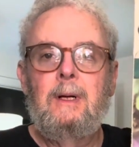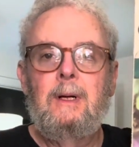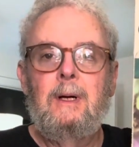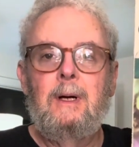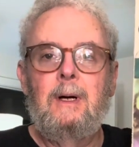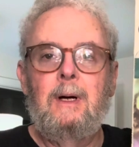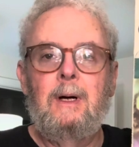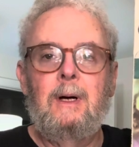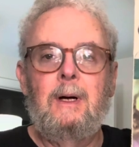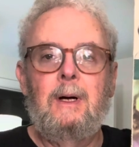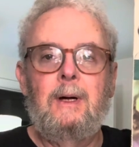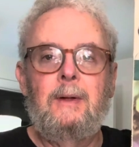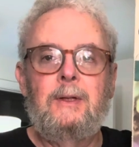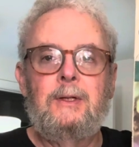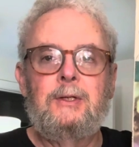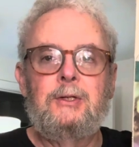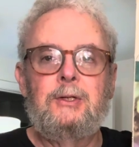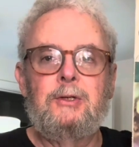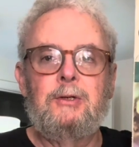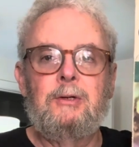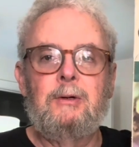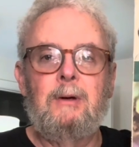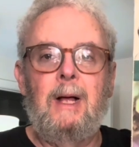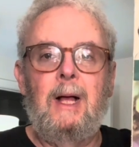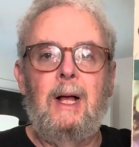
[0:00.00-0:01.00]
This is
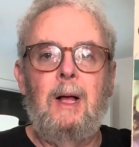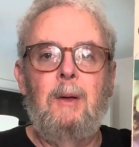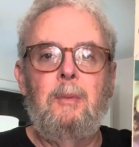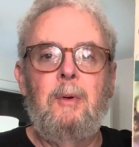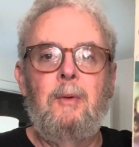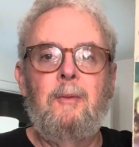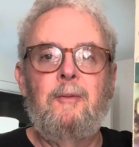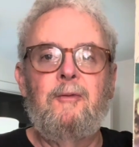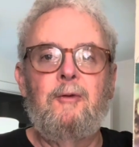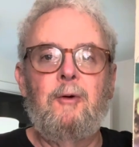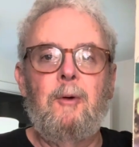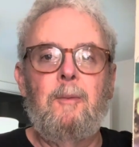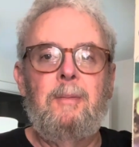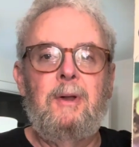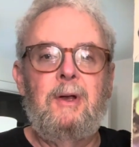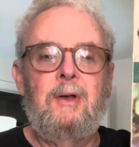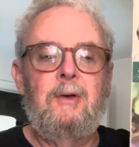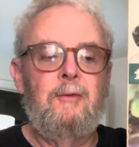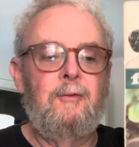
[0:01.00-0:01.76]
her album Forbidden